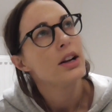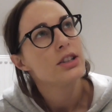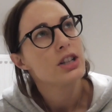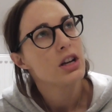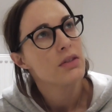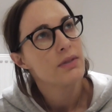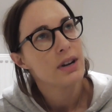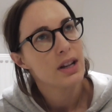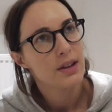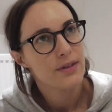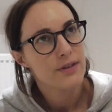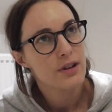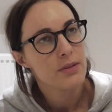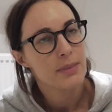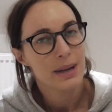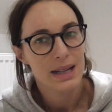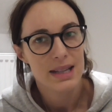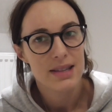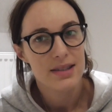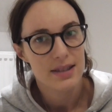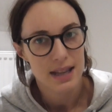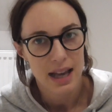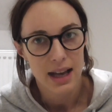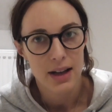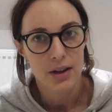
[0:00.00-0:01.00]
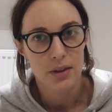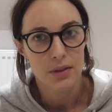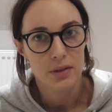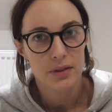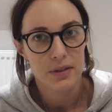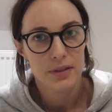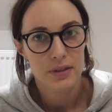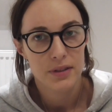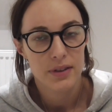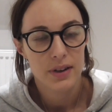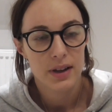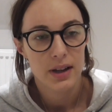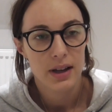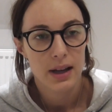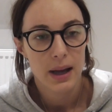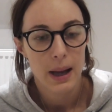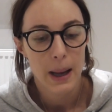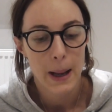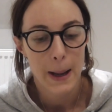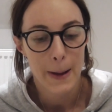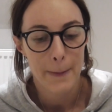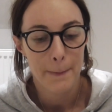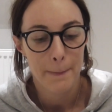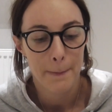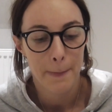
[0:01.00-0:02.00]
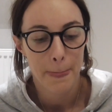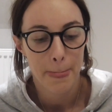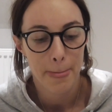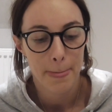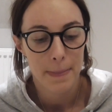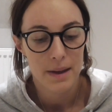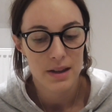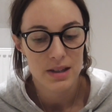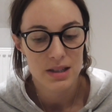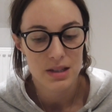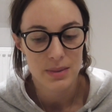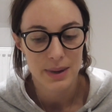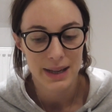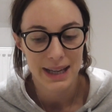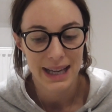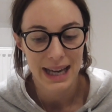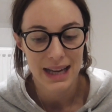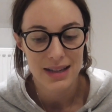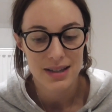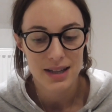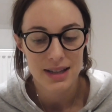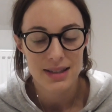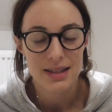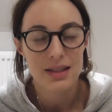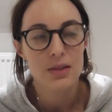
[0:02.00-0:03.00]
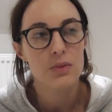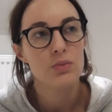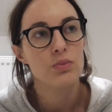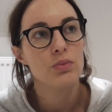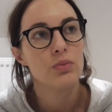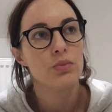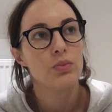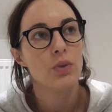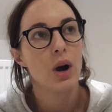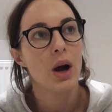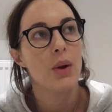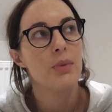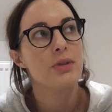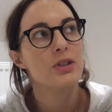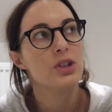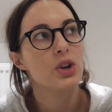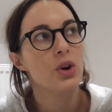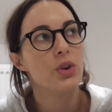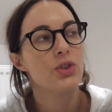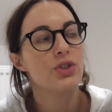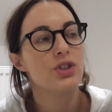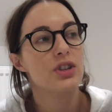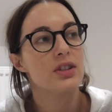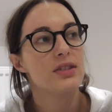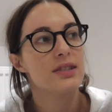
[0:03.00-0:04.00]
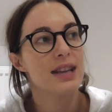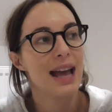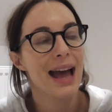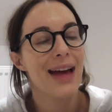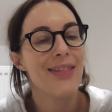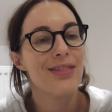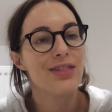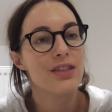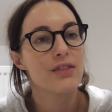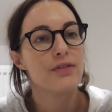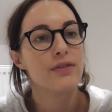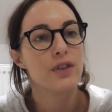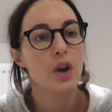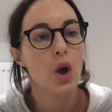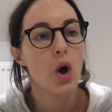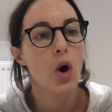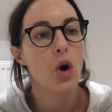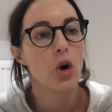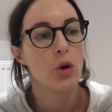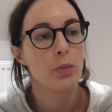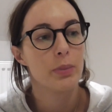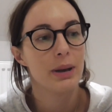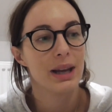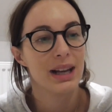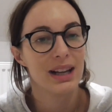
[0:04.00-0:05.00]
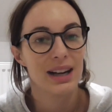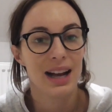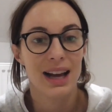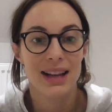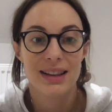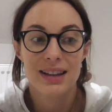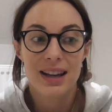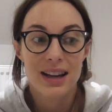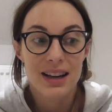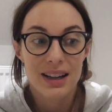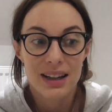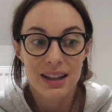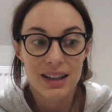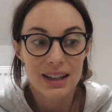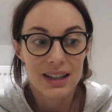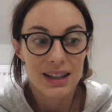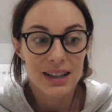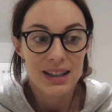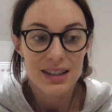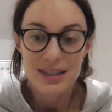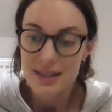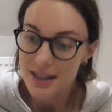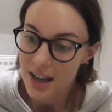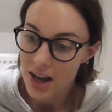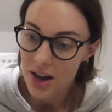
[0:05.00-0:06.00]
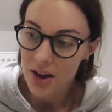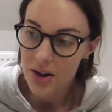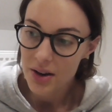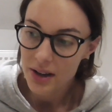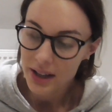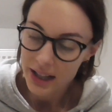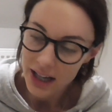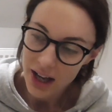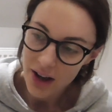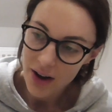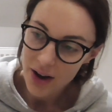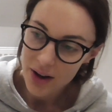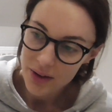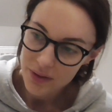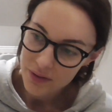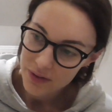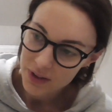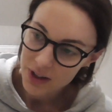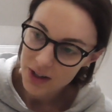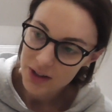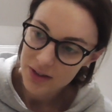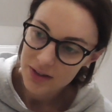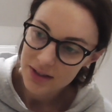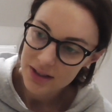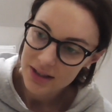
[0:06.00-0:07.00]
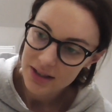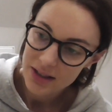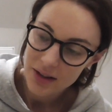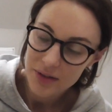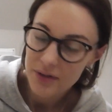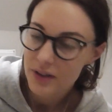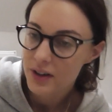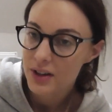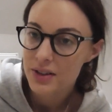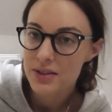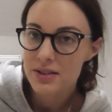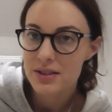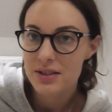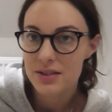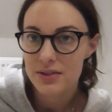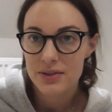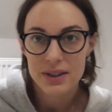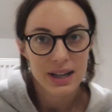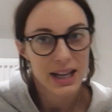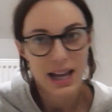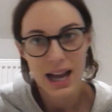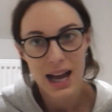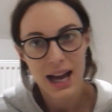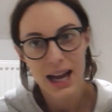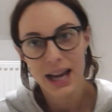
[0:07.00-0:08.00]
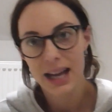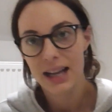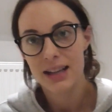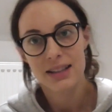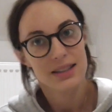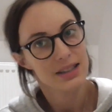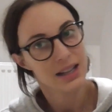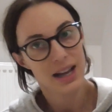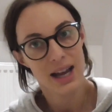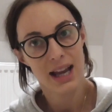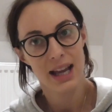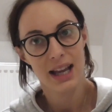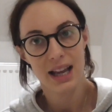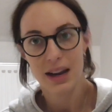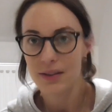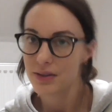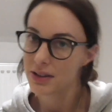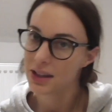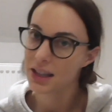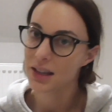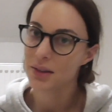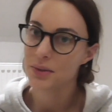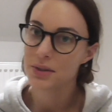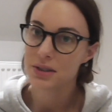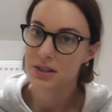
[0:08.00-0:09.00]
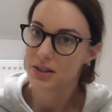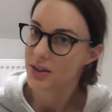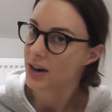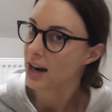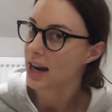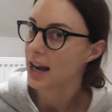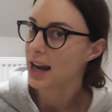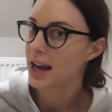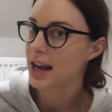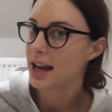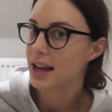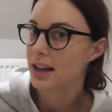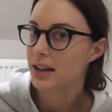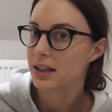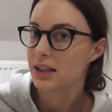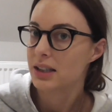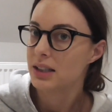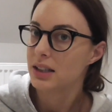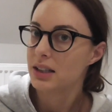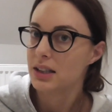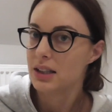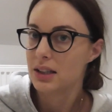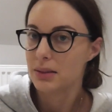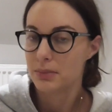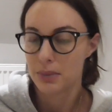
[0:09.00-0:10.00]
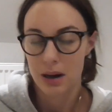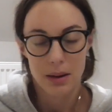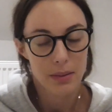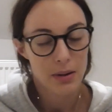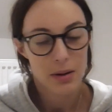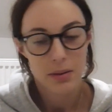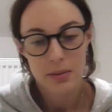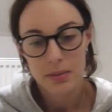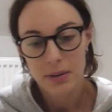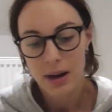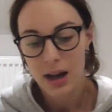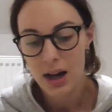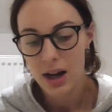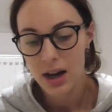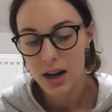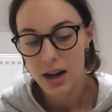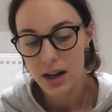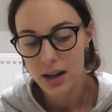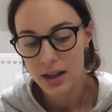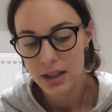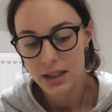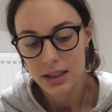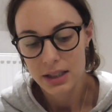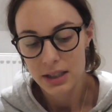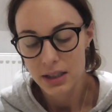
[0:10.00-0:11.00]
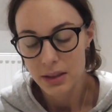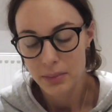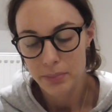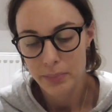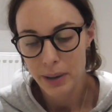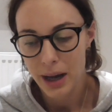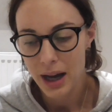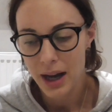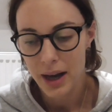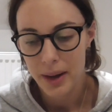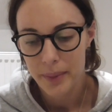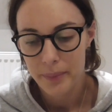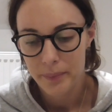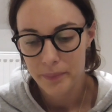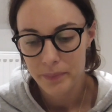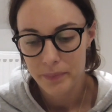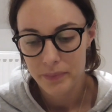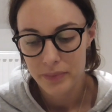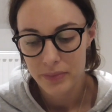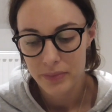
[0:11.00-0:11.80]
I don't really feel myself. So I guess I was conscious to end the vlog being like, so, you know, I froze 3 eggs, like everything was great, blah, blah, blah. But